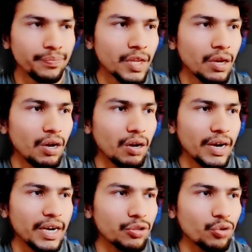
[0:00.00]
All
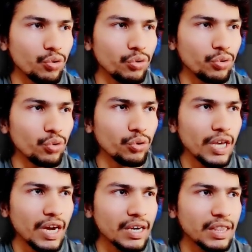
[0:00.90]
right, so those
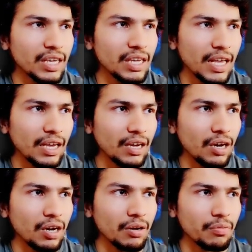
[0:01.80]
are the like
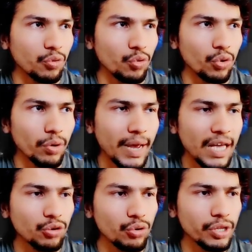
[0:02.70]
core
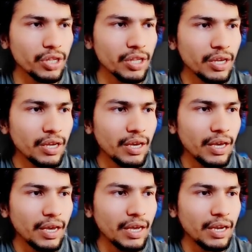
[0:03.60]
methods.
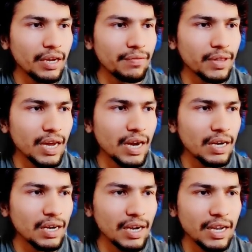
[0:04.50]
And after
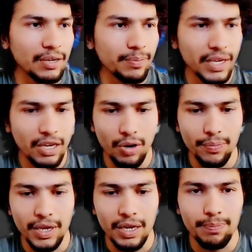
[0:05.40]
that, let me
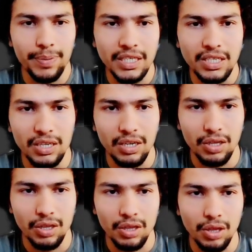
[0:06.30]
copy and paste
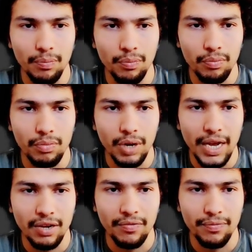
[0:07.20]
some
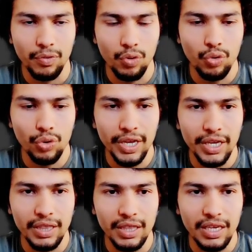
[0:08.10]
line of code
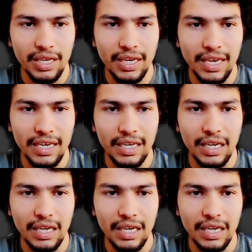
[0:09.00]
in the get